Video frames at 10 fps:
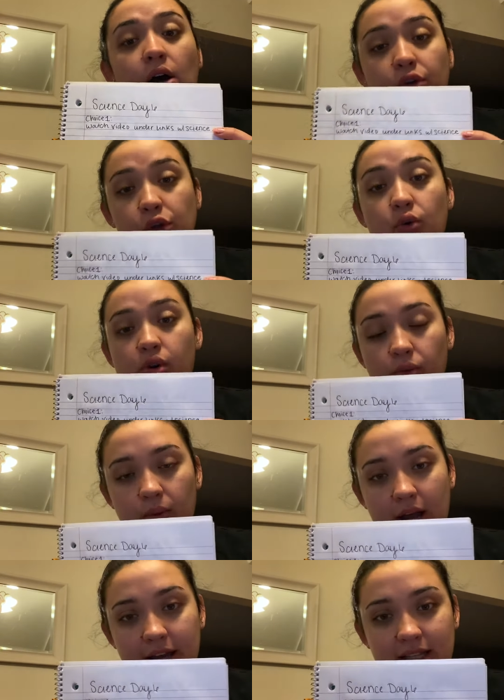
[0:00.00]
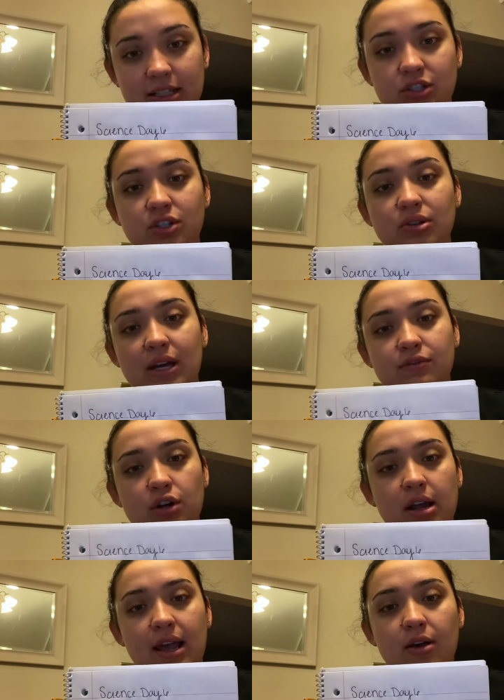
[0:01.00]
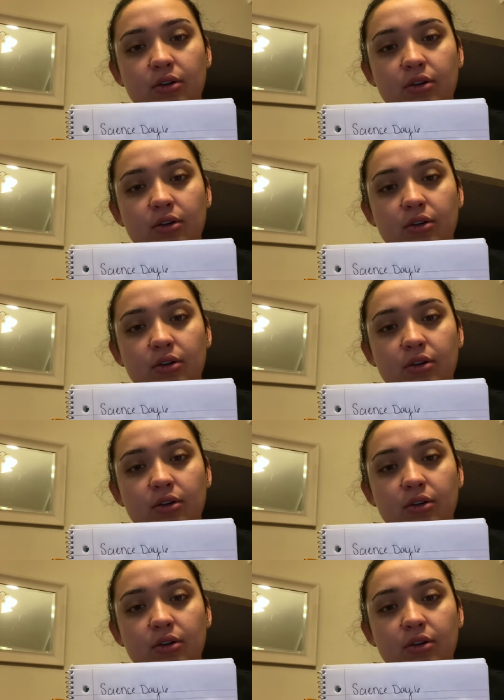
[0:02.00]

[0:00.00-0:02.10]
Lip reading: your ride that you have drawn out